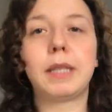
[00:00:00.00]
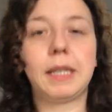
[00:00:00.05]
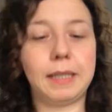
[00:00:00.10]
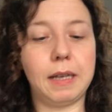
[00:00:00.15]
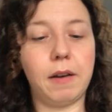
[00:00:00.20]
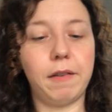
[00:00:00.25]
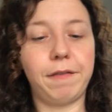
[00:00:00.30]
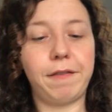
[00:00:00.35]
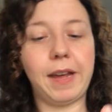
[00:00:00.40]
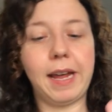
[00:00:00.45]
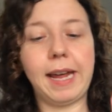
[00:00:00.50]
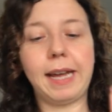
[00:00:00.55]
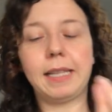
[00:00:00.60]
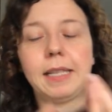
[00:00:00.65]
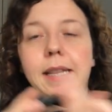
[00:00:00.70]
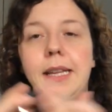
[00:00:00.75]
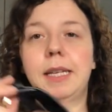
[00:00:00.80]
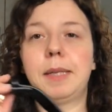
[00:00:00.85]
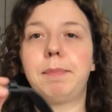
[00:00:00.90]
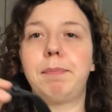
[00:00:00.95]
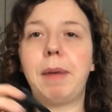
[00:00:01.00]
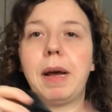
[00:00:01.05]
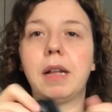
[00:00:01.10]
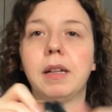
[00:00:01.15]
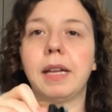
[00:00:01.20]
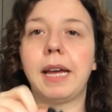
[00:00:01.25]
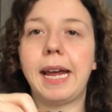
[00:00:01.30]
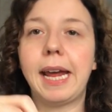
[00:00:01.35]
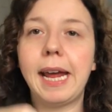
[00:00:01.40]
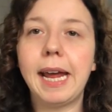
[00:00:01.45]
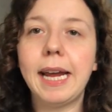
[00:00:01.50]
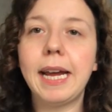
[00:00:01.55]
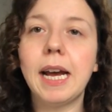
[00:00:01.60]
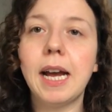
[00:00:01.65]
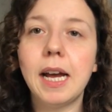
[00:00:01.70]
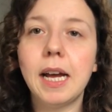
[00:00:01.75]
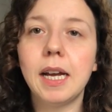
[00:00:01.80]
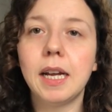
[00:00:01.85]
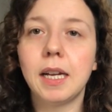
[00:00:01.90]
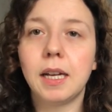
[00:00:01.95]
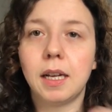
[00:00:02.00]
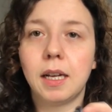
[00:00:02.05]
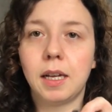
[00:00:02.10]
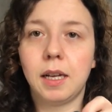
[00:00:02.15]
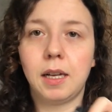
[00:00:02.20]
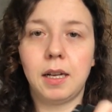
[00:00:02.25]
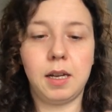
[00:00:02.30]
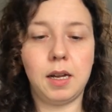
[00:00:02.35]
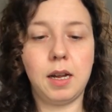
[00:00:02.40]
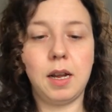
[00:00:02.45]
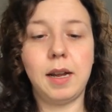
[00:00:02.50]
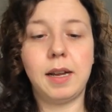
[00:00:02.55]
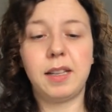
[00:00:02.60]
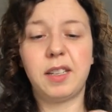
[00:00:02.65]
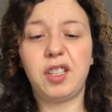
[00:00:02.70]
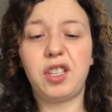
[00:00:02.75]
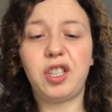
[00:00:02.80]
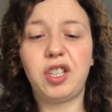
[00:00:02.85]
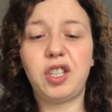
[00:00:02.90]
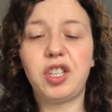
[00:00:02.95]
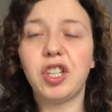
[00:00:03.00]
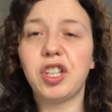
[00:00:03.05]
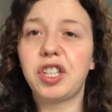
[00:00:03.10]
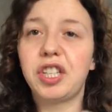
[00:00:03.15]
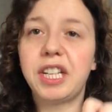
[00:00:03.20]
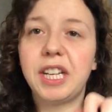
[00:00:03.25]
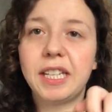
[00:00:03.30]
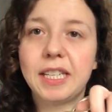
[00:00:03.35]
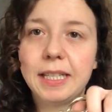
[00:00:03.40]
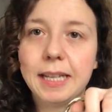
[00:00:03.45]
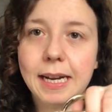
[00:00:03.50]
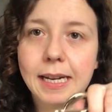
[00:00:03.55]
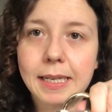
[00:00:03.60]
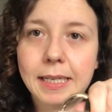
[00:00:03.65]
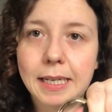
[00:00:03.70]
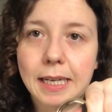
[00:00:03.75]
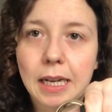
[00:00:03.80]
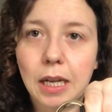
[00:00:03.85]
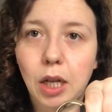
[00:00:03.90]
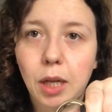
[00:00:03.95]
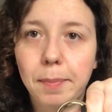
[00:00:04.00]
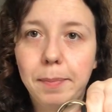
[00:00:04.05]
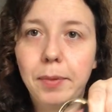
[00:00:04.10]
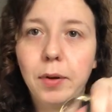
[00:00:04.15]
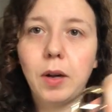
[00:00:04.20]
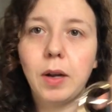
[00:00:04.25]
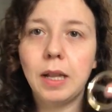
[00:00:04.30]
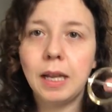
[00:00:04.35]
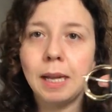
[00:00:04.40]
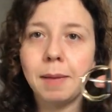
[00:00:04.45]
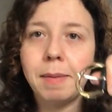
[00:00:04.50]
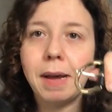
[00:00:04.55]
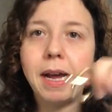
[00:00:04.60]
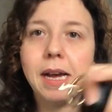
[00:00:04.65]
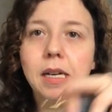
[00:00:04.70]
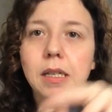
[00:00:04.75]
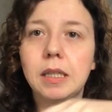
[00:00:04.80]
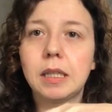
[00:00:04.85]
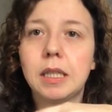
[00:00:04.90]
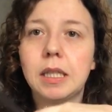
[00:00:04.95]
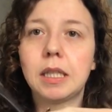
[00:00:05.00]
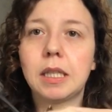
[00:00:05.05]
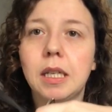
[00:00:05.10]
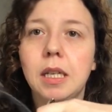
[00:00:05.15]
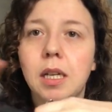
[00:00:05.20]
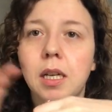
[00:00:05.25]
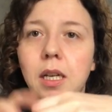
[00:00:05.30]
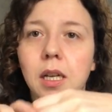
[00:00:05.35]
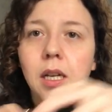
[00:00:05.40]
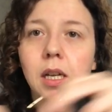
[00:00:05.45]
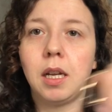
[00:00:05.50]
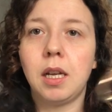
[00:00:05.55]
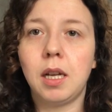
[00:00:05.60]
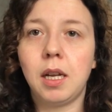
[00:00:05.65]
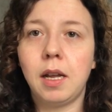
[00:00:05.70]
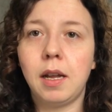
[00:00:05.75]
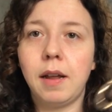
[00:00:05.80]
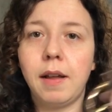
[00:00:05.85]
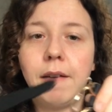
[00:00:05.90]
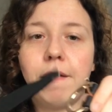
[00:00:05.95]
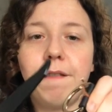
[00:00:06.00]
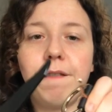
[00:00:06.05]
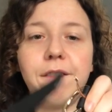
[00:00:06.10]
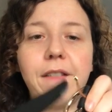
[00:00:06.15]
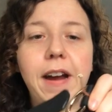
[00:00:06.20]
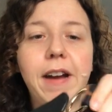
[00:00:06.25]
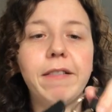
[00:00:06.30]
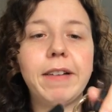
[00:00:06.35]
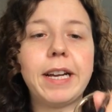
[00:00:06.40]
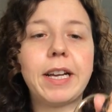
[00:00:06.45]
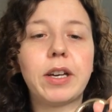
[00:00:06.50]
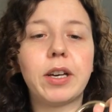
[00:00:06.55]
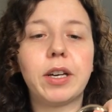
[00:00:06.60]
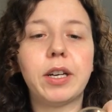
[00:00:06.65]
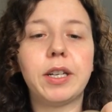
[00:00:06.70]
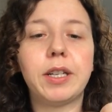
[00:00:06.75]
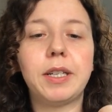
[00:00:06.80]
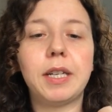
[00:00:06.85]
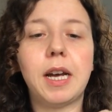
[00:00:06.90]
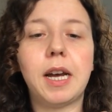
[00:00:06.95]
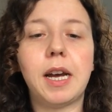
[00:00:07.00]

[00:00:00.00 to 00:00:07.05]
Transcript: this outfit, is this belt here. It's just your standard little buckly belt. Very good